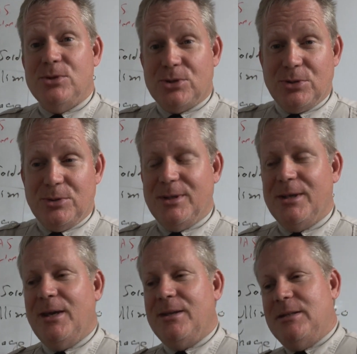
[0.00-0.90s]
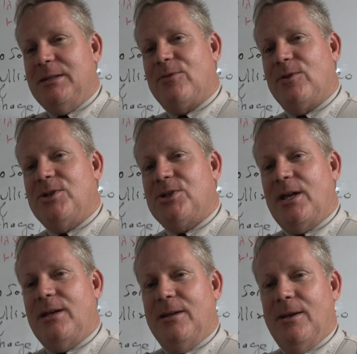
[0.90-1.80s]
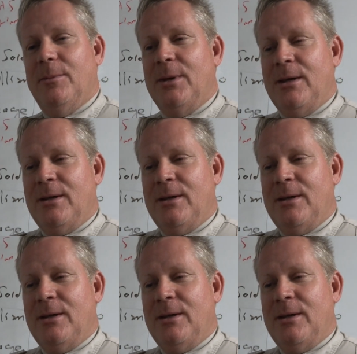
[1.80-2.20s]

Jude to differentiate him.